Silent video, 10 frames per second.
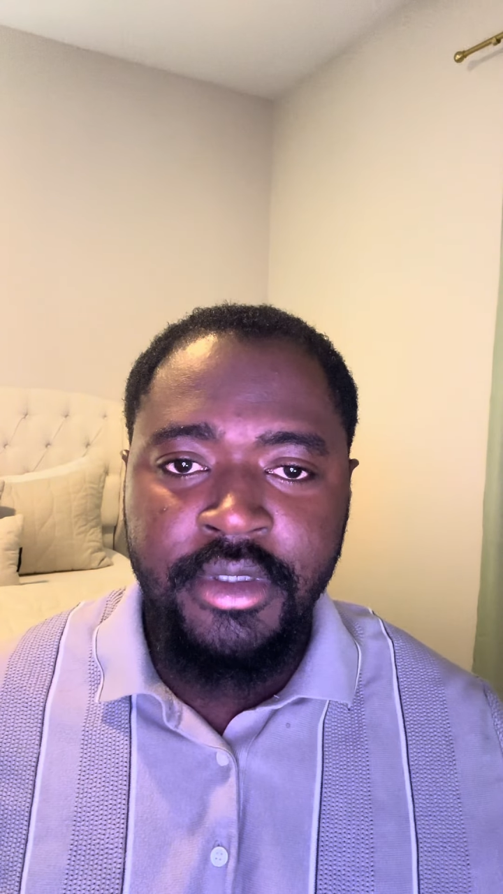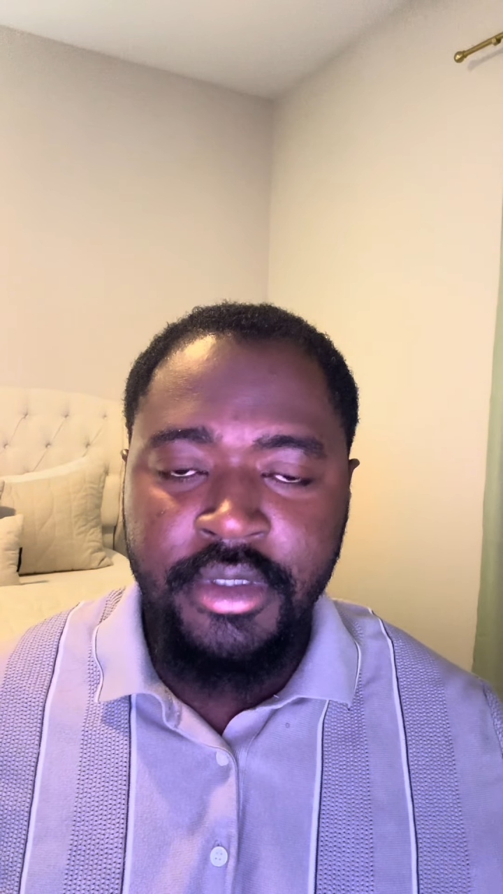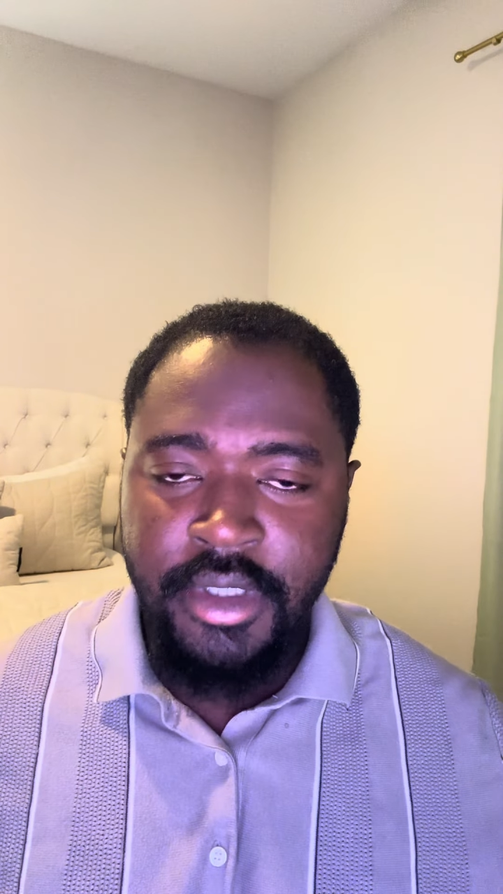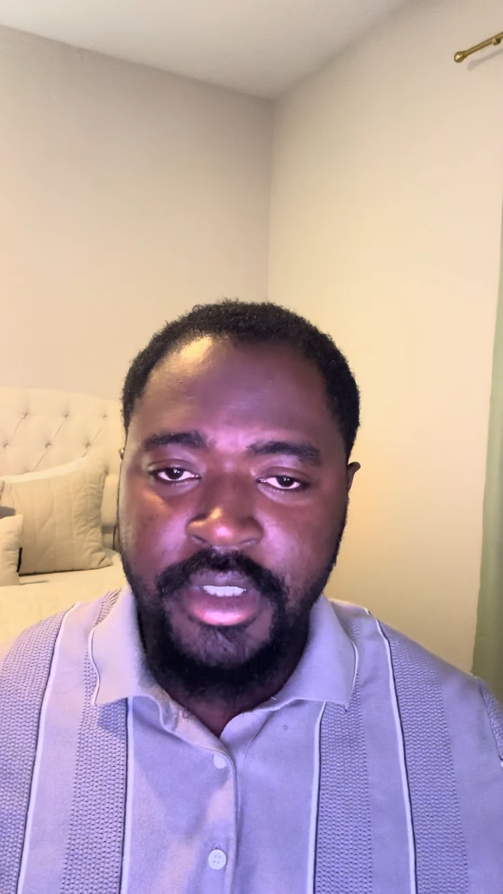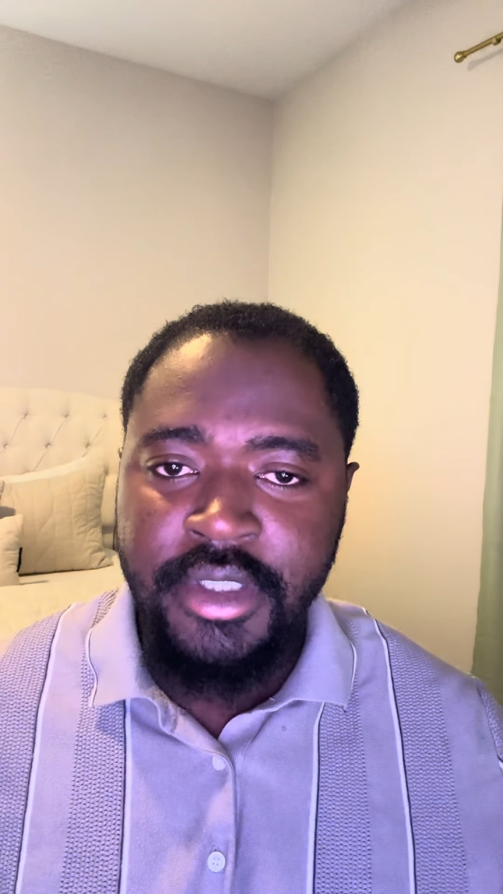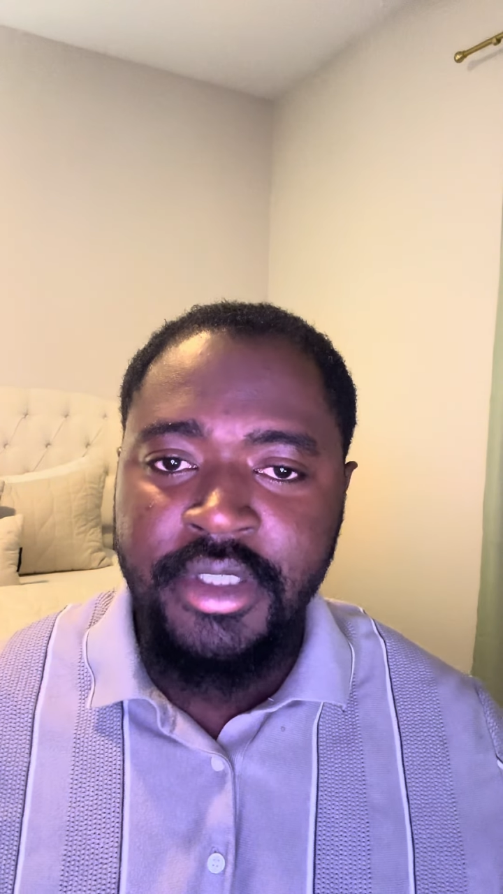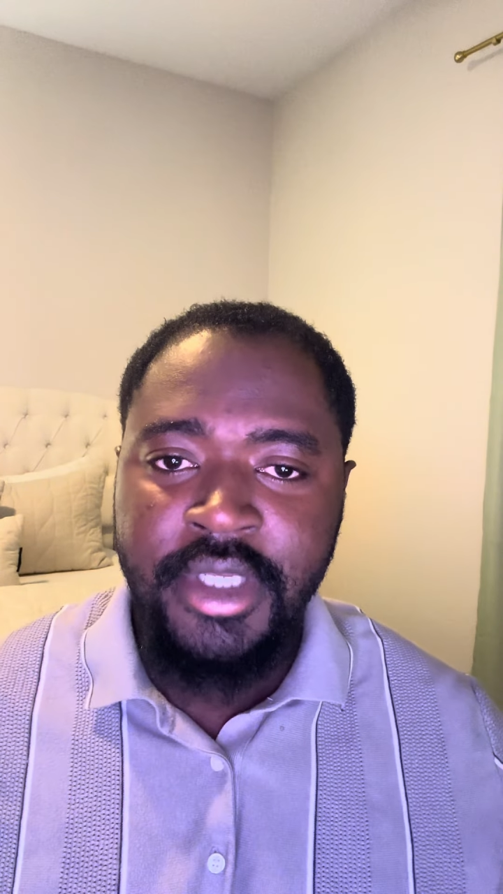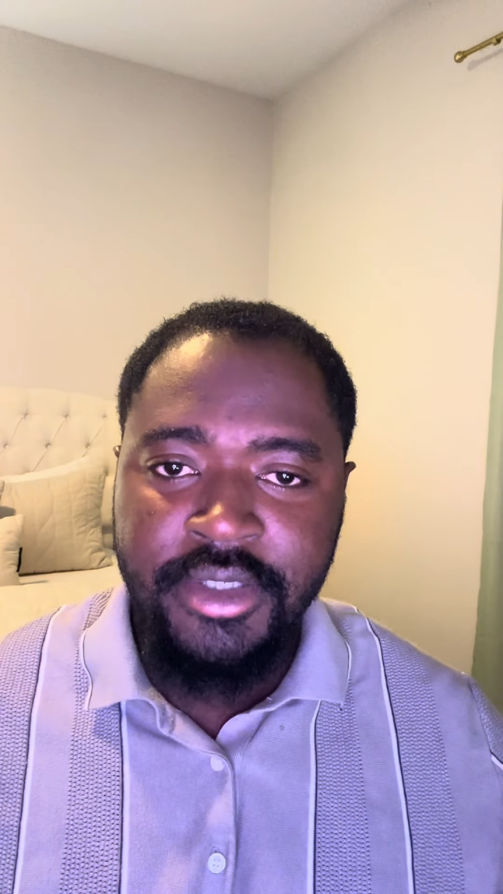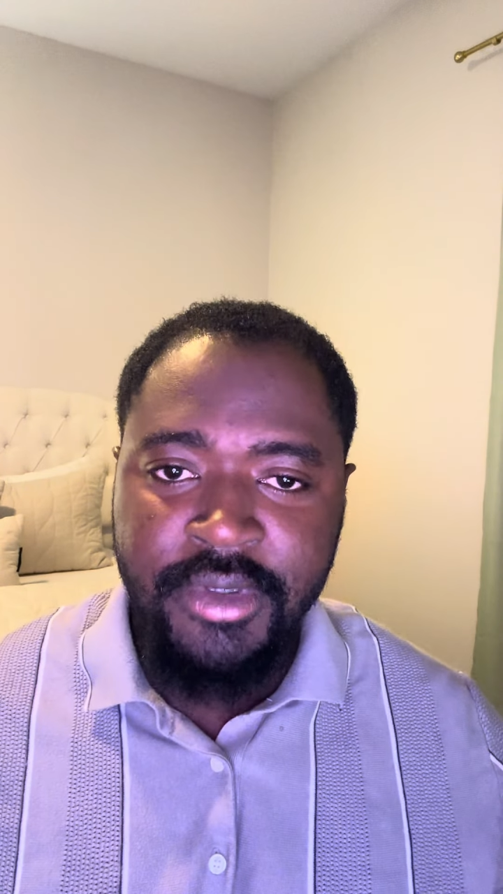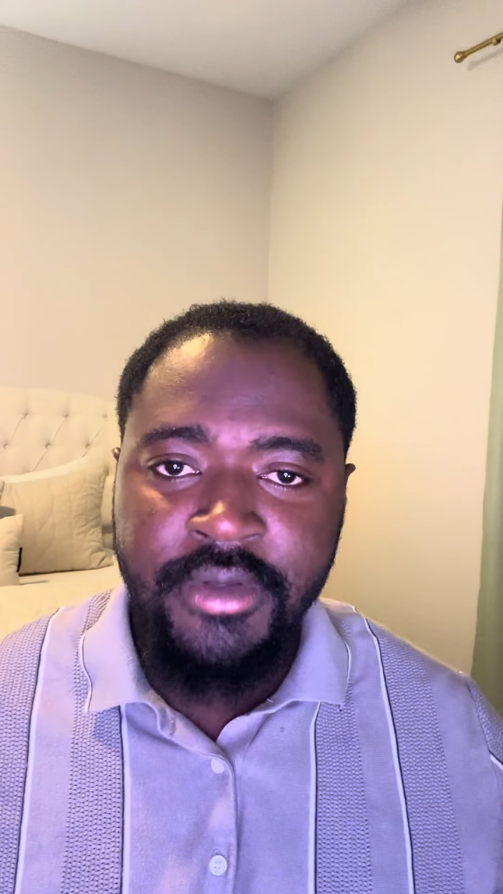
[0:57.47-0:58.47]
Yes,
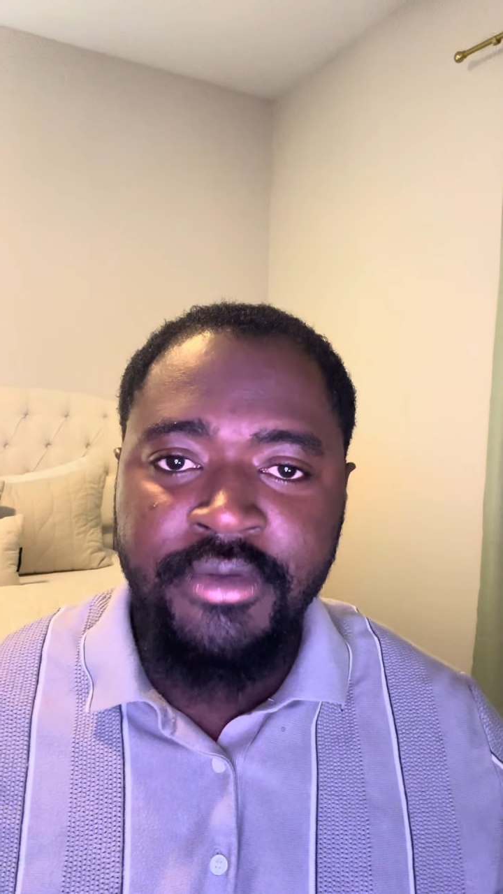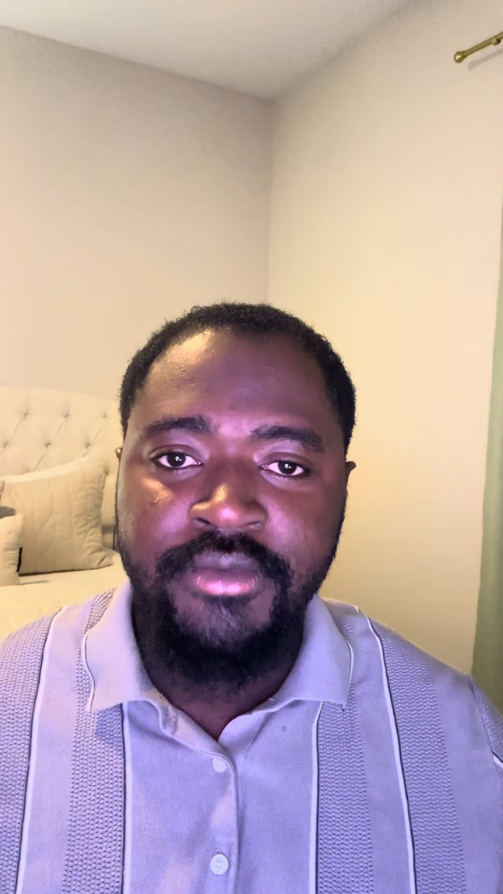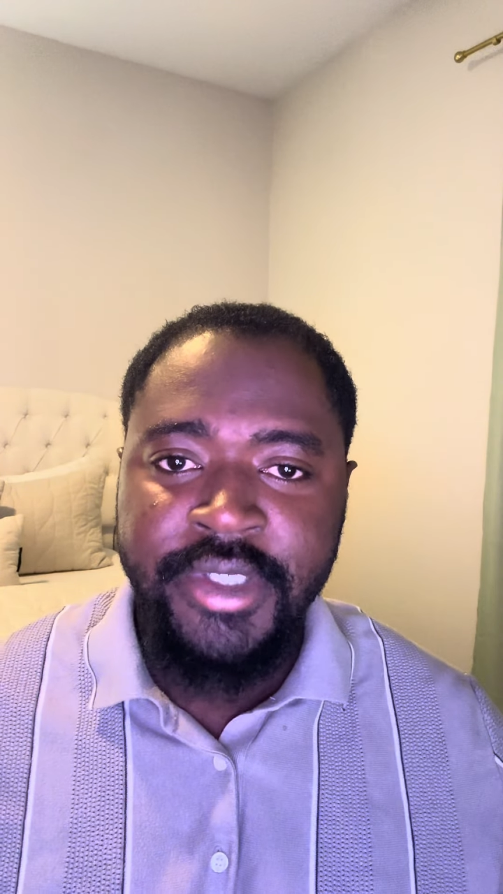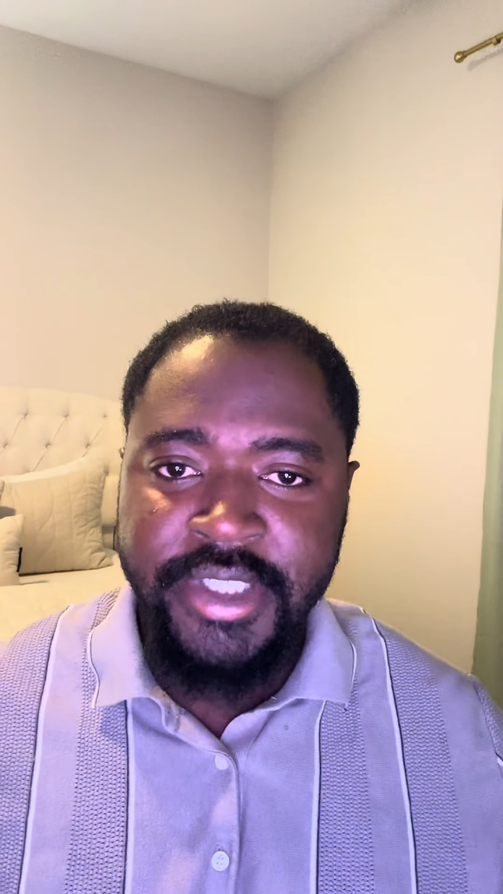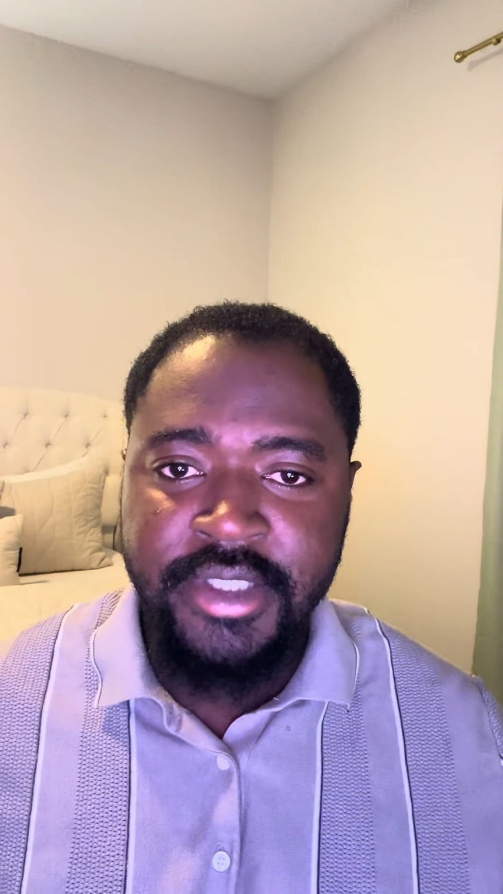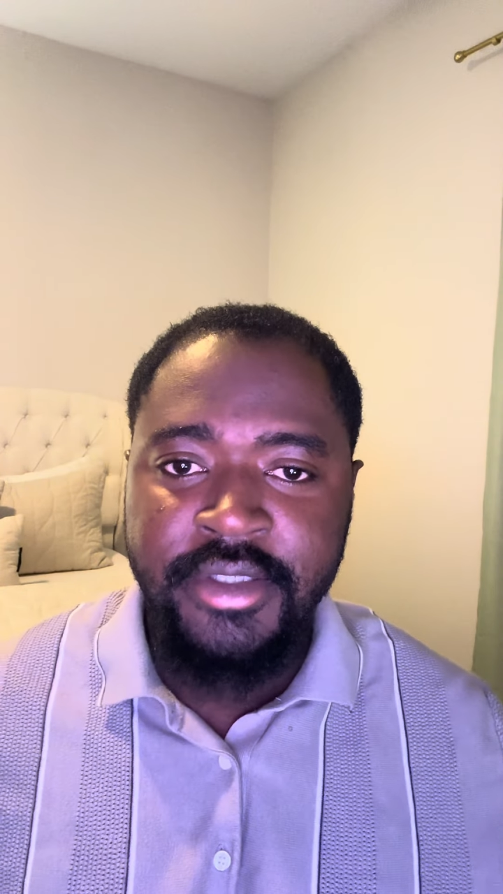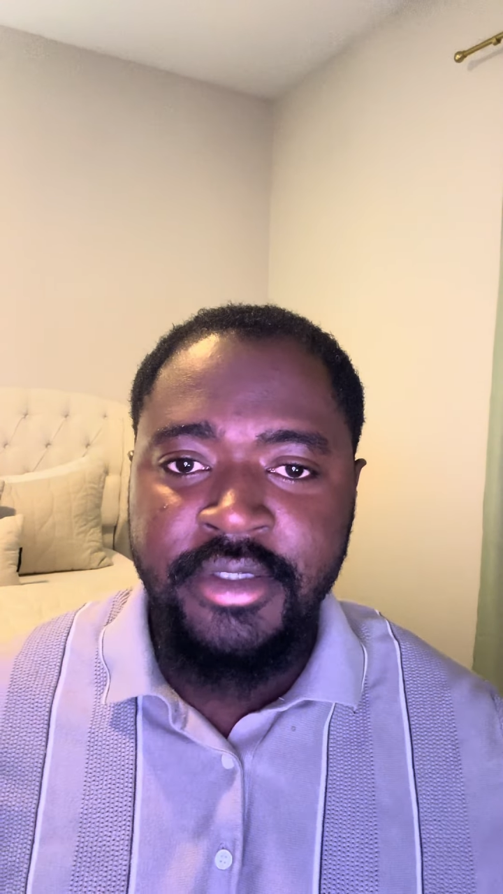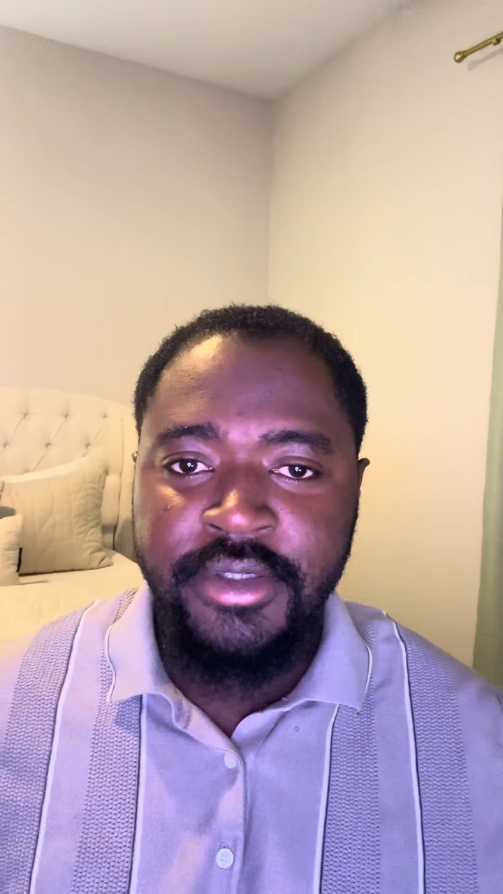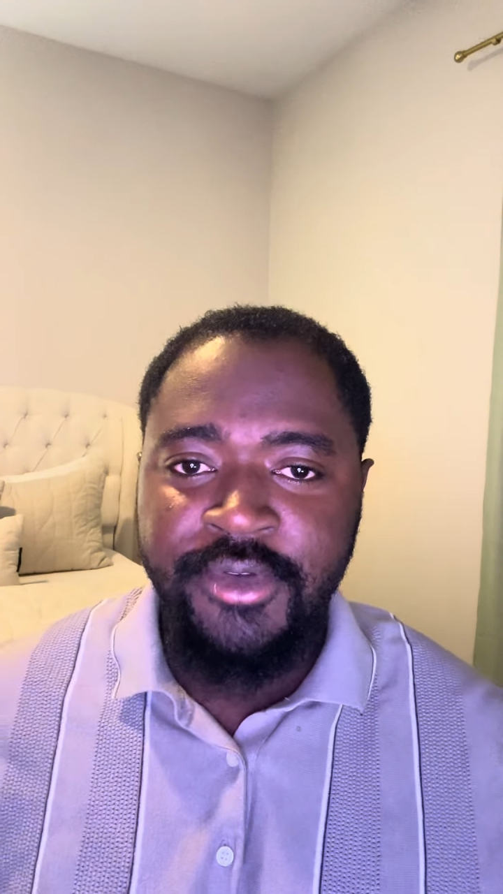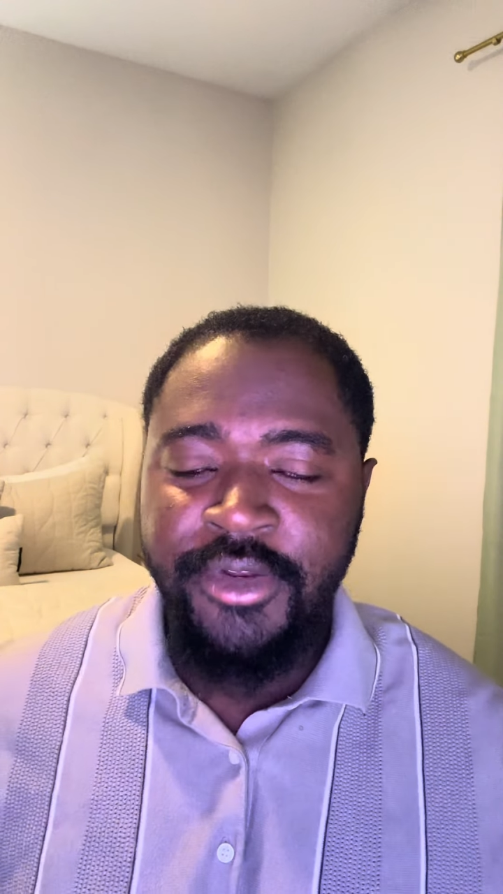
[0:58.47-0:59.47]
that's one of the reasons
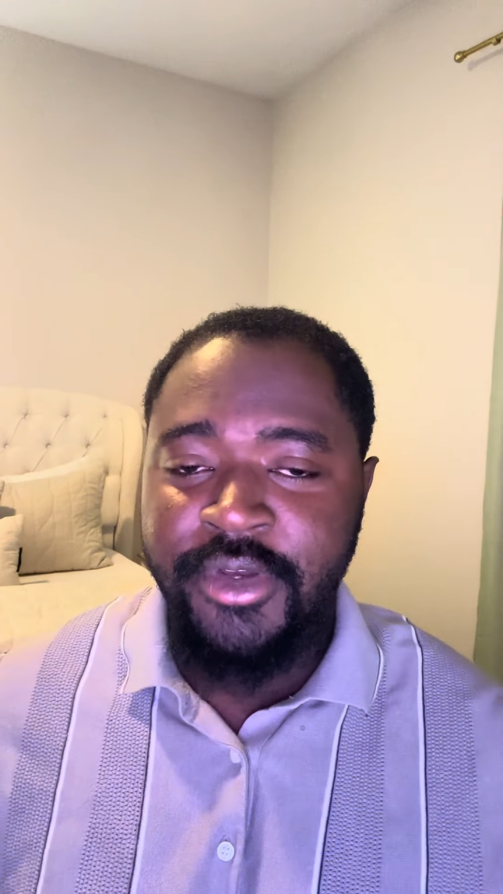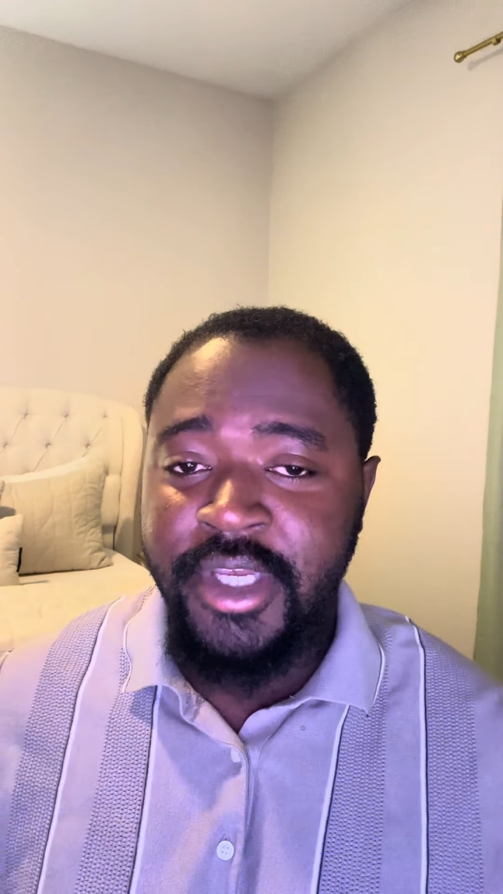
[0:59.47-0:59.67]
you are not